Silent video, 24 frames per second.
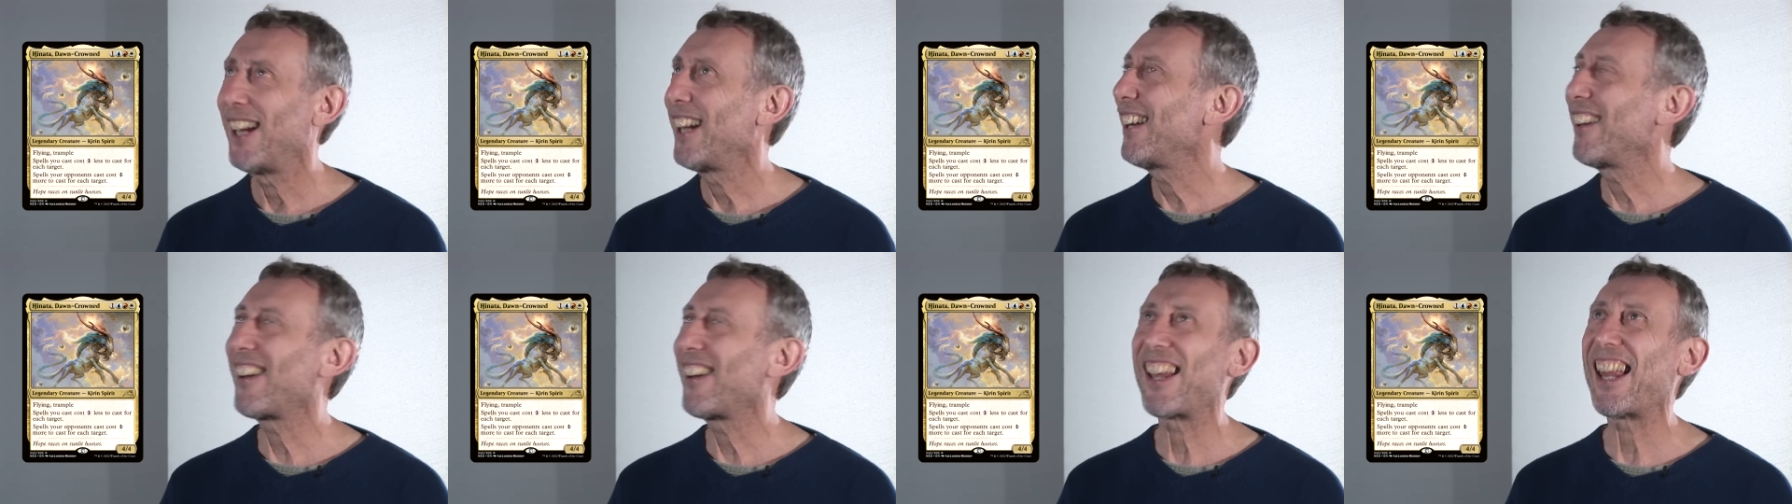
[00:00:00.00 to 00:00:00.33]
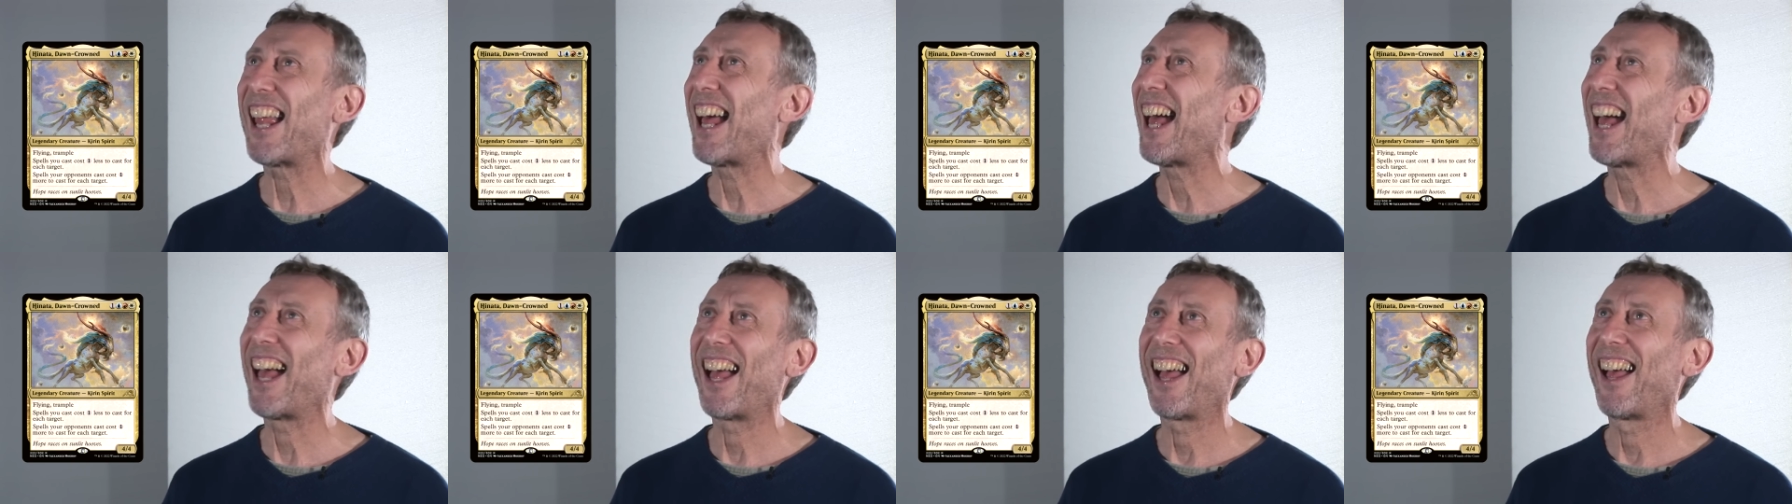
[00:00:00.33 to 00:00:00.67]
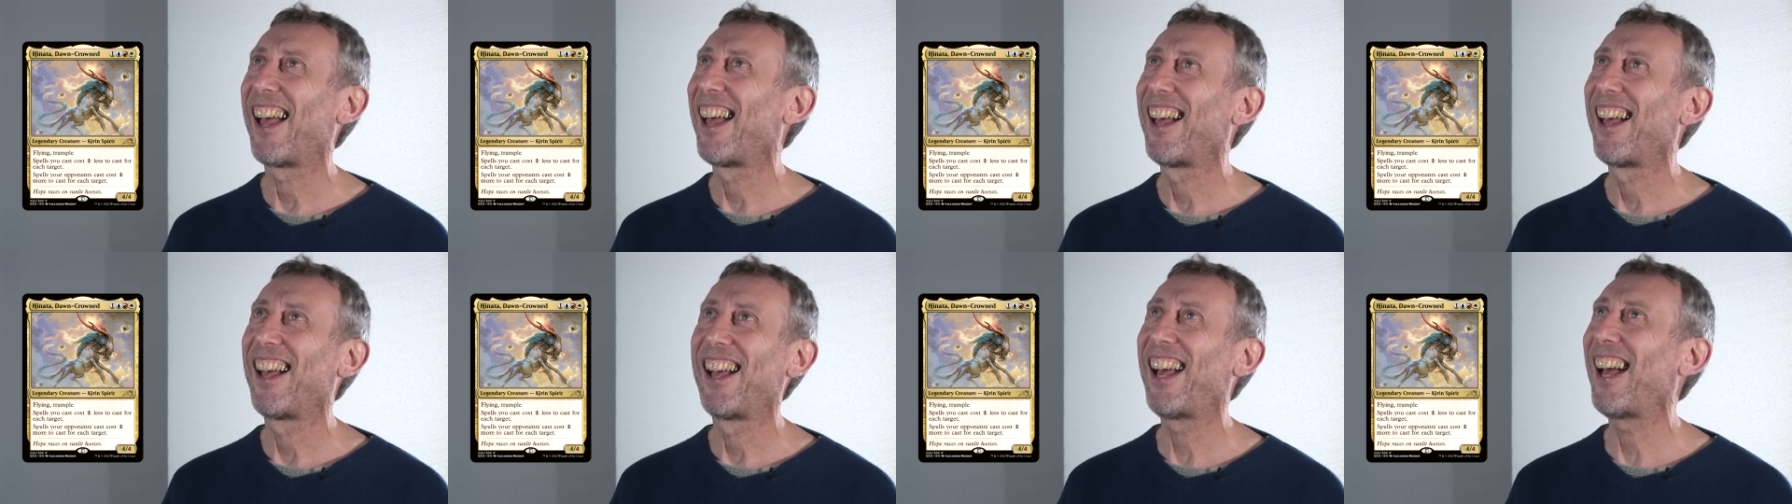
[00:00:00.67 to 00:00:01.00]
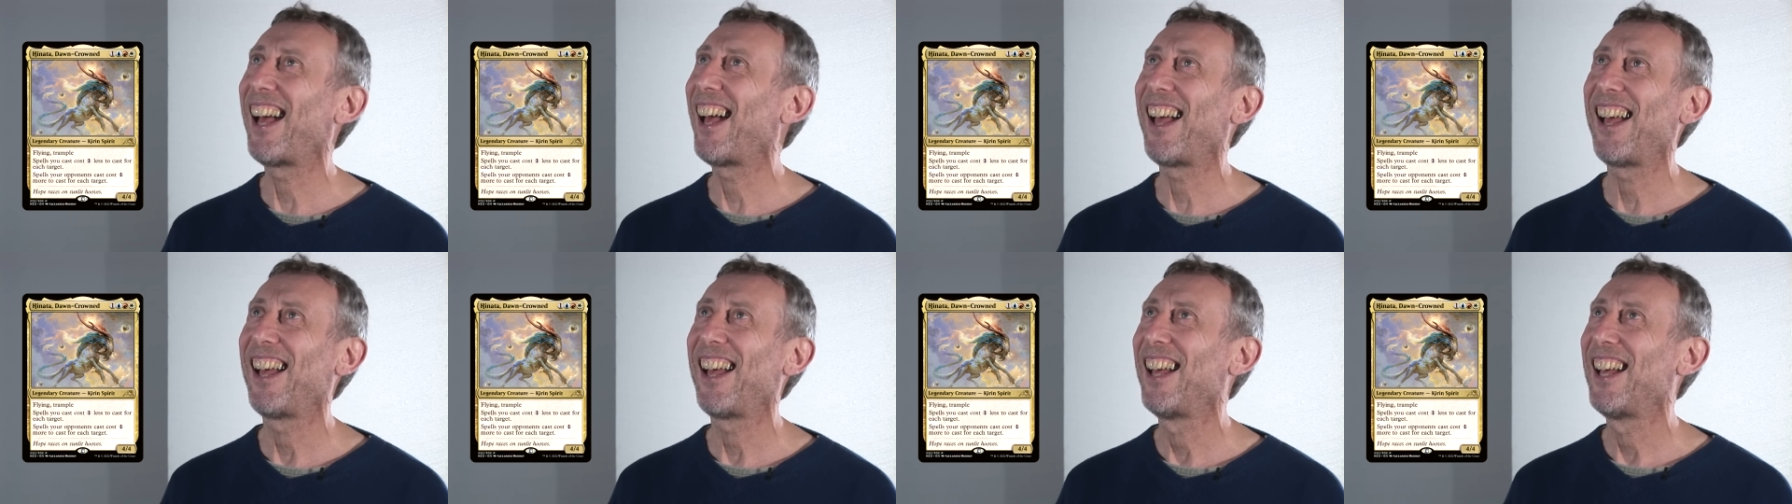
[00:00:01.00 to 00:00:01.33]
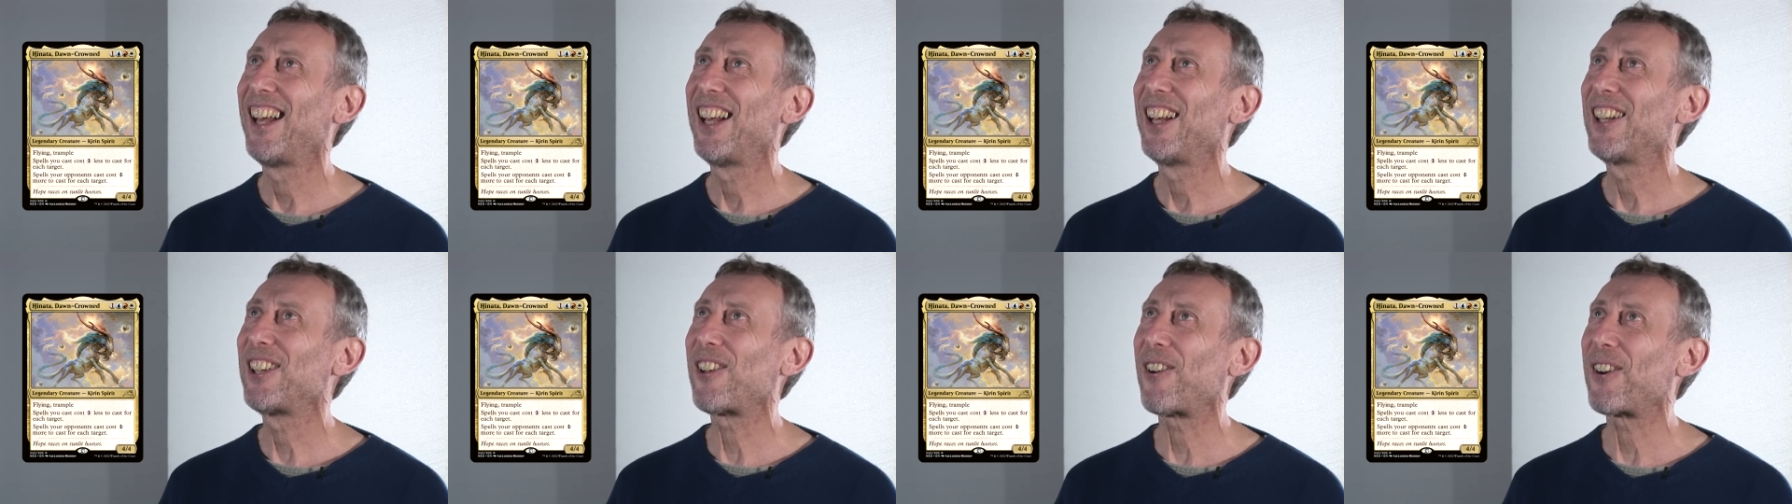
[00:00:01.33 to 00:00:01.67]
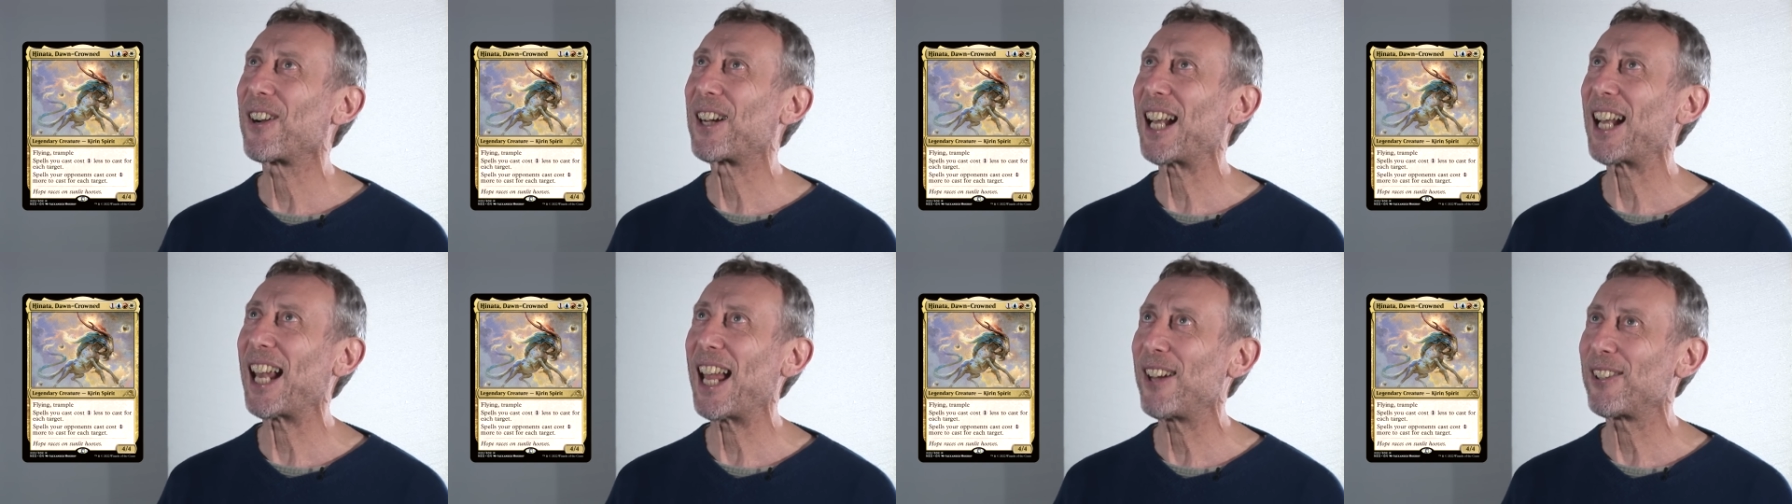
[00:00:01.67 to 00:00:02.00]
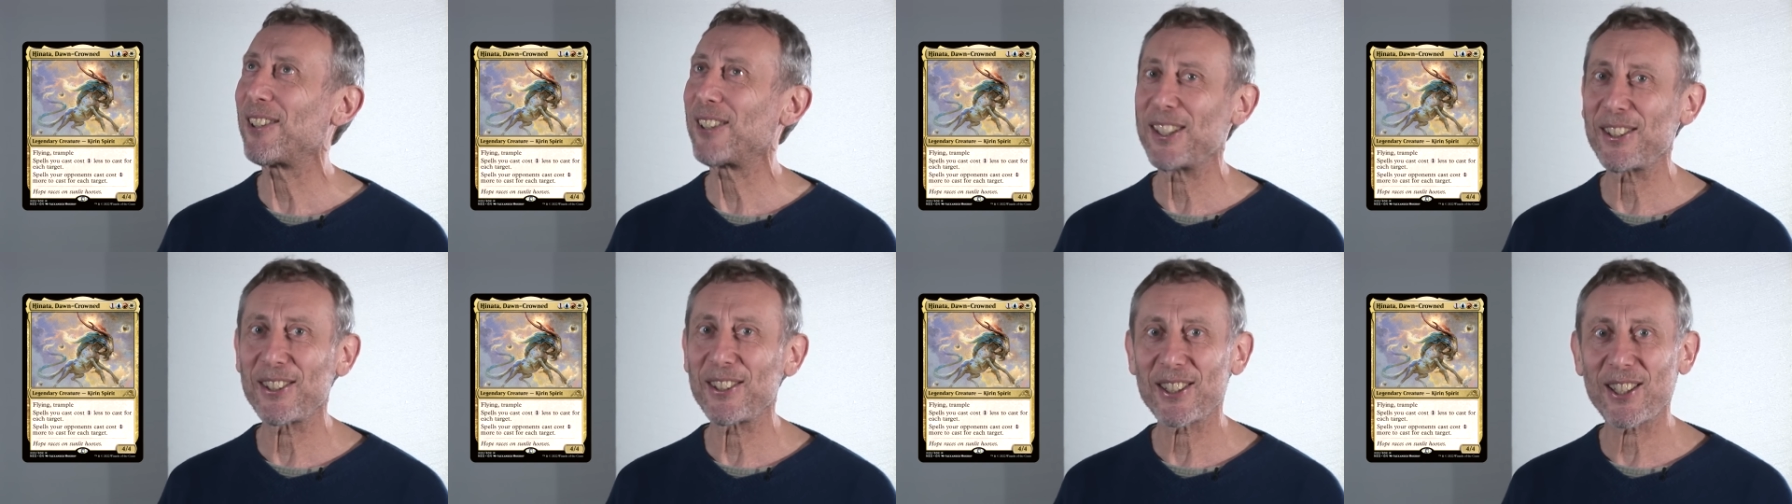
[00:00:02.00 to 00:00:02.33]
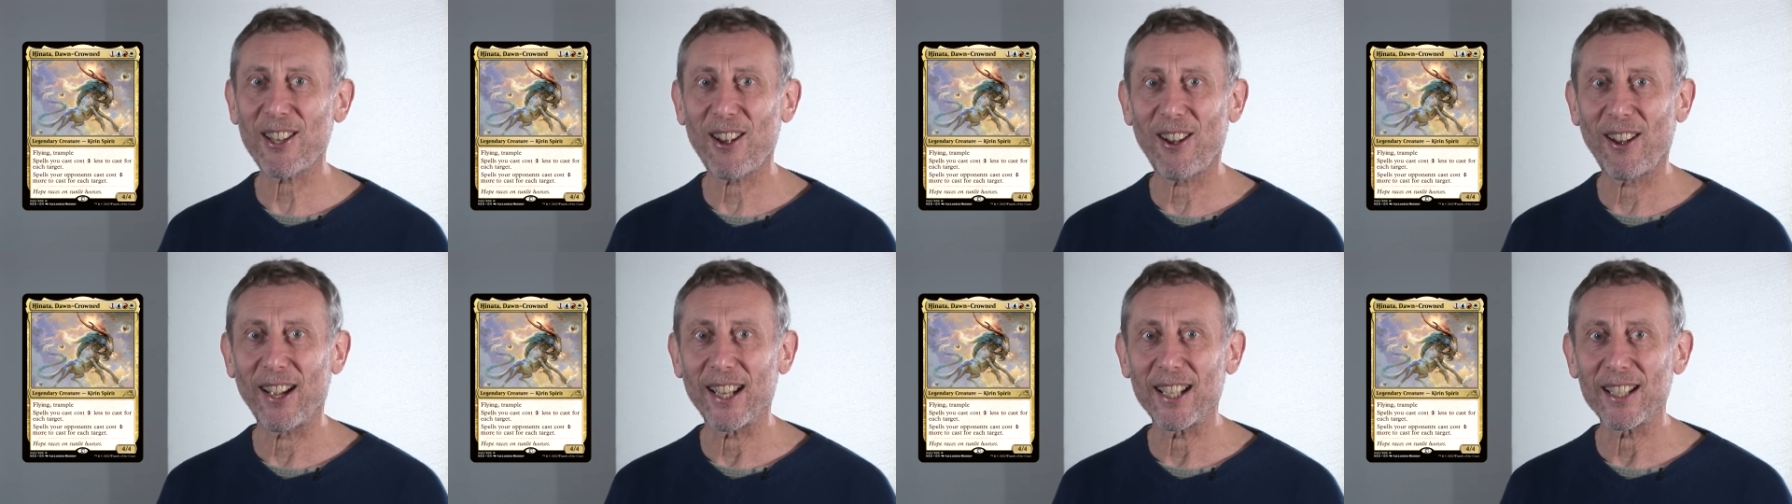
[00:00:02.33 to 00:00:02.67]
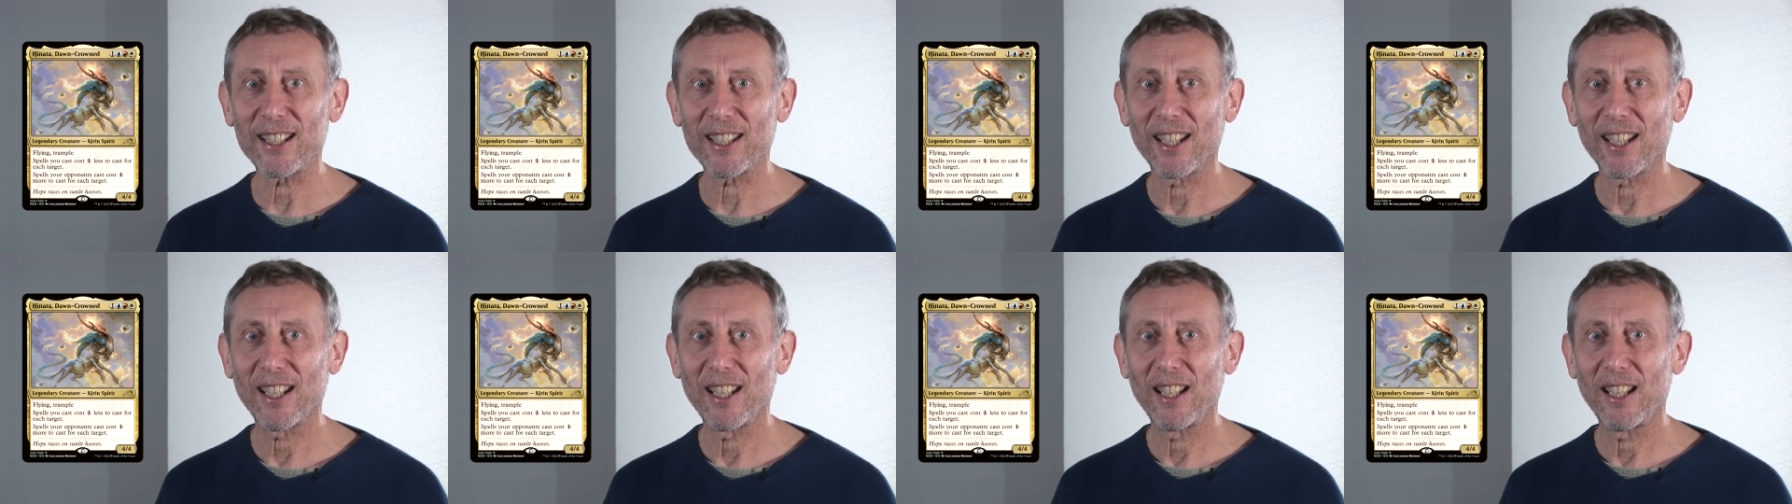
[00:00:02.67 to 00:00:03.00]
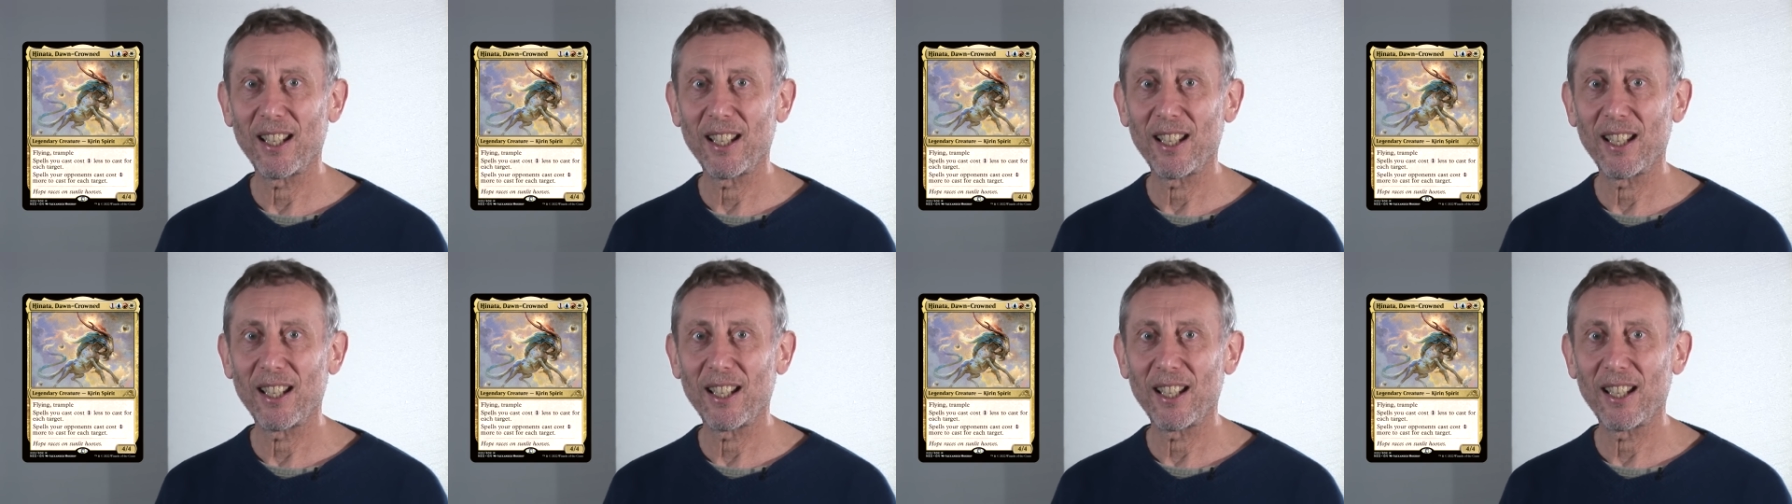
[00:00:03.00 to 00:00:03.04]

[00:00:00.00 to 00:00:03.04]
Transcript: look at that. Not a cloud in sight.